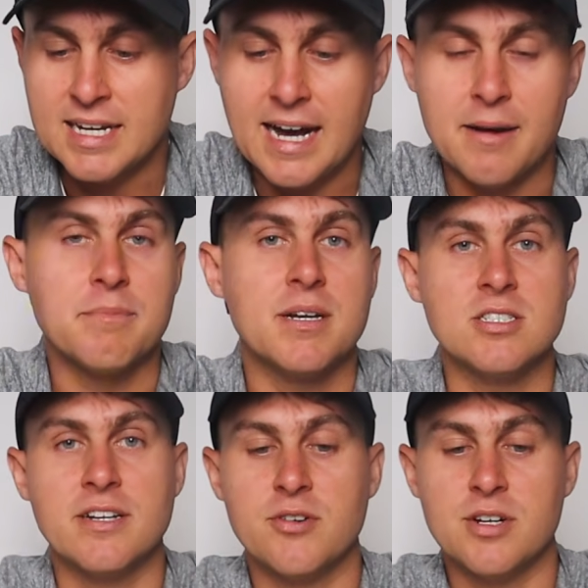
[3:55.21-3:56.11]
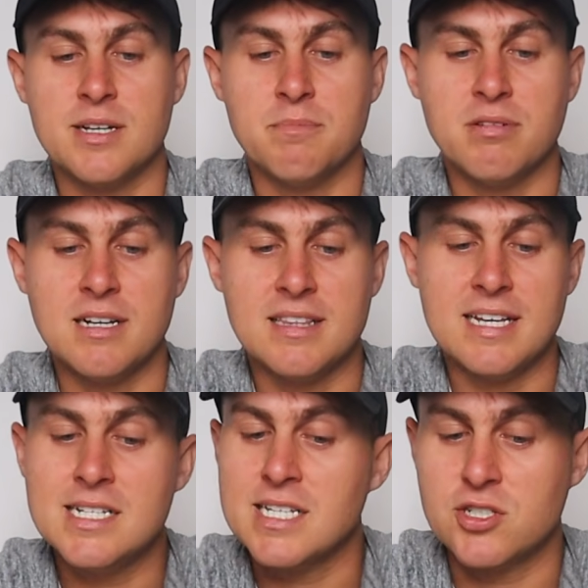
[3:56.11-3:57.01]
Now, because I've already completed
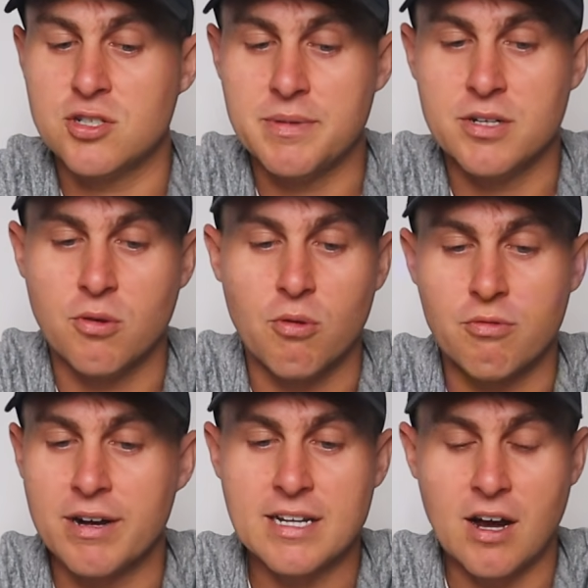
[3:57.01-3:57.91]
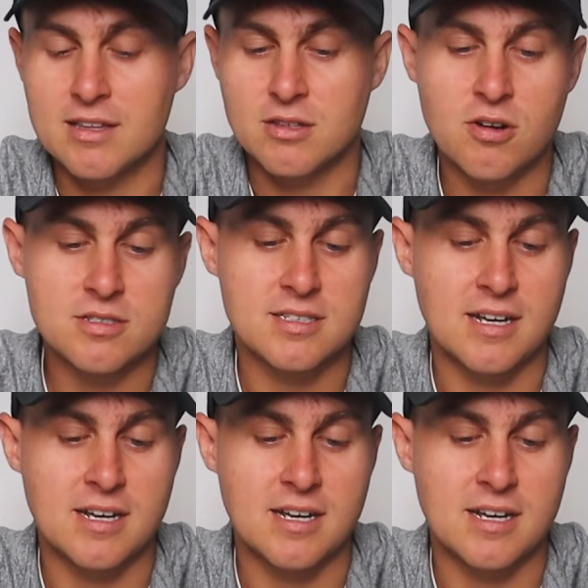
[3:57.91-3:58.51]
these, it should be already unlocked.